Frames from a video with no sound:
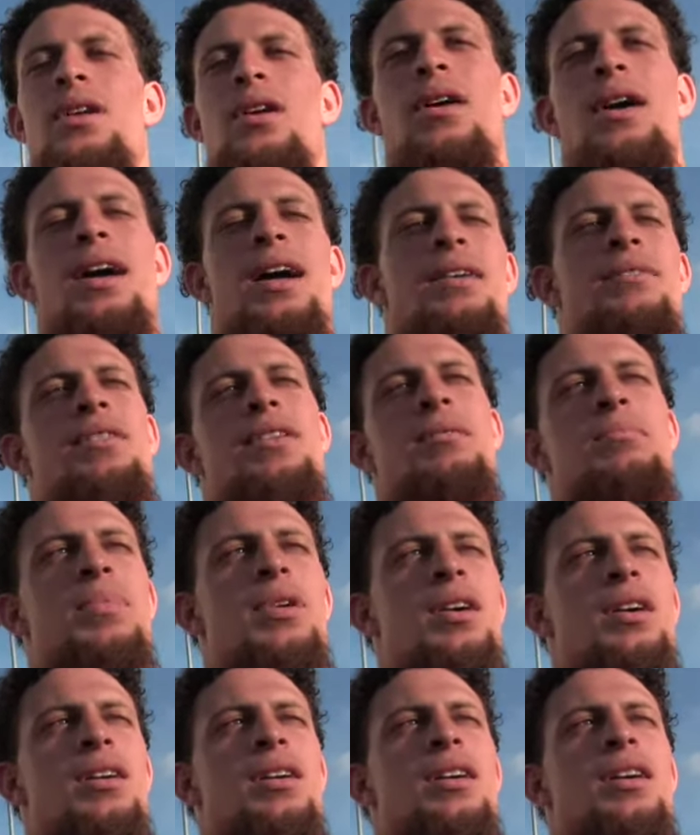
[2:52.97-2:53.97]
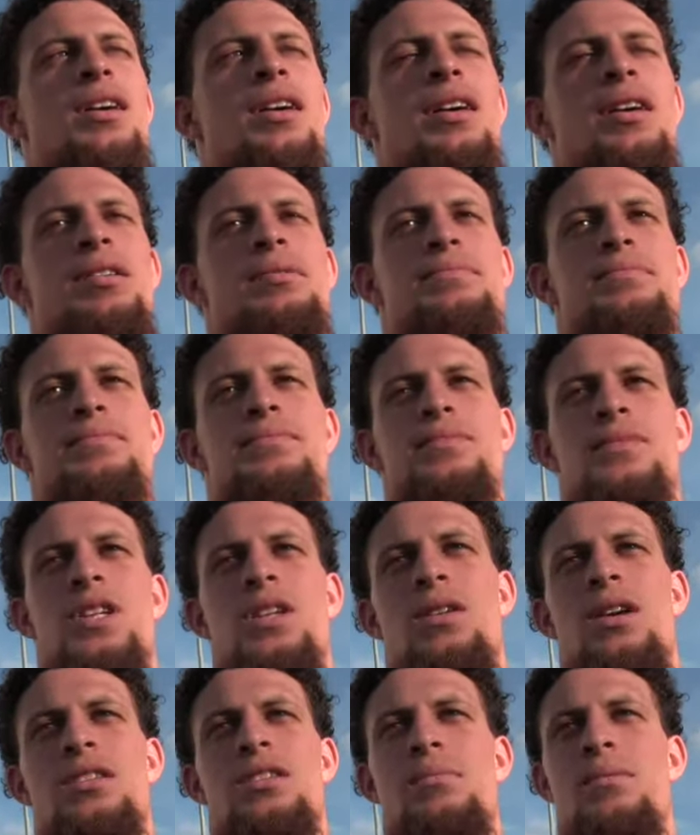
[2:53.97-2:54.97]
You know, I haven't, but
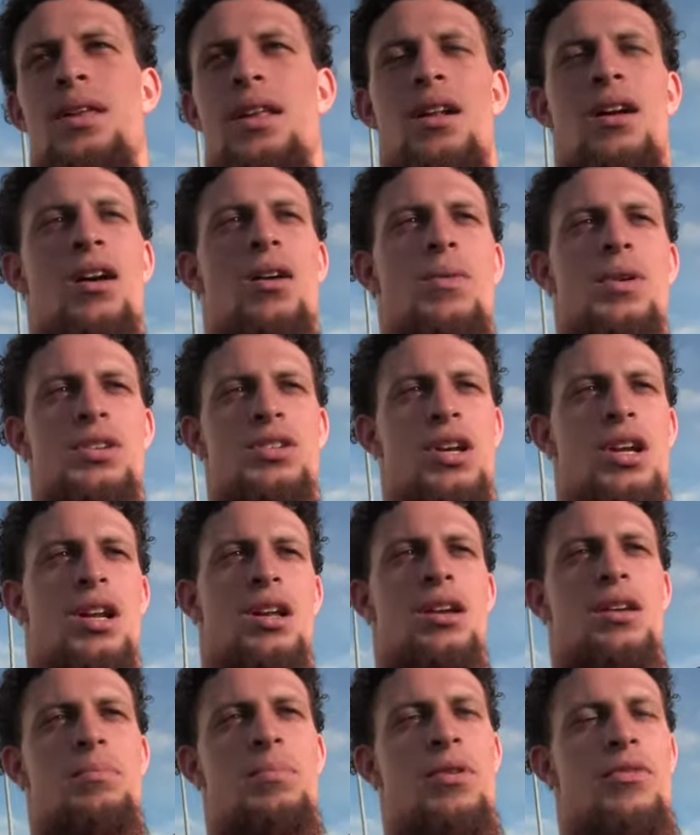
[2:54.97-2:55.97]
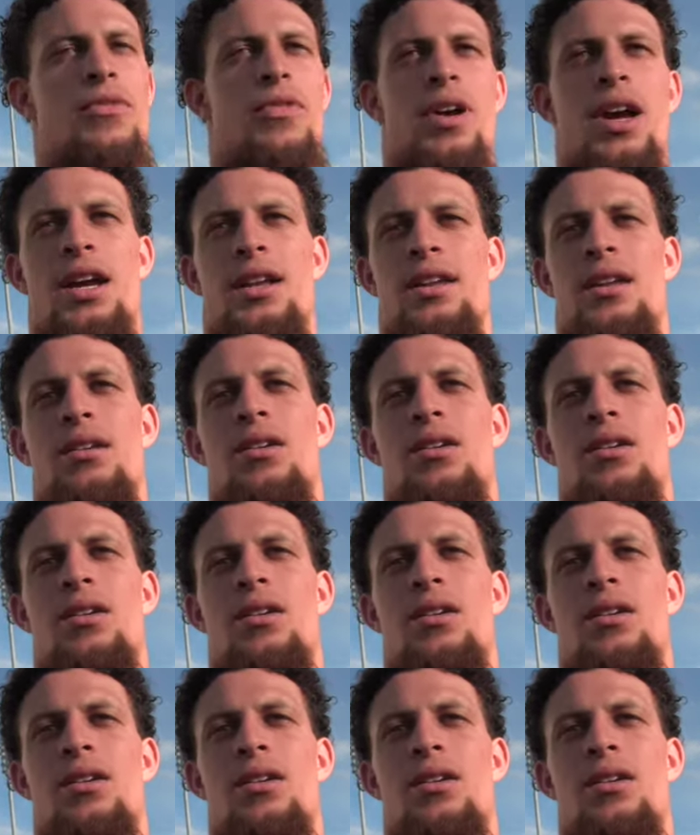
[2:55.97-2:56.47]
you know, it's something that I always try to perfect.